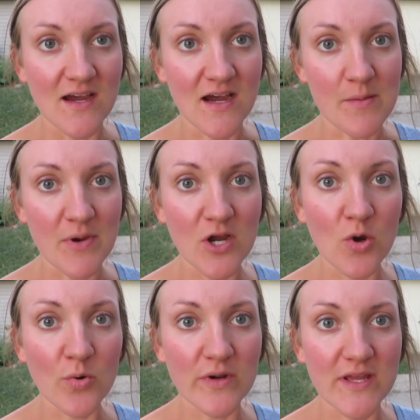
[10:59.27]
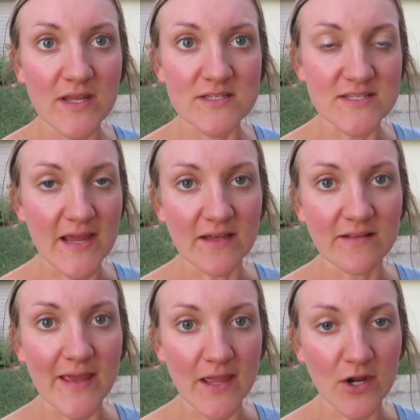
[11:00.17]
um, accordion style
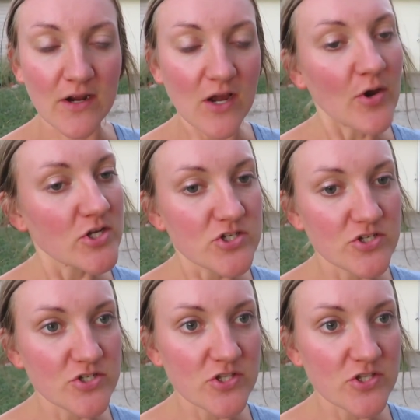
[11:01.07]
hanger, how I should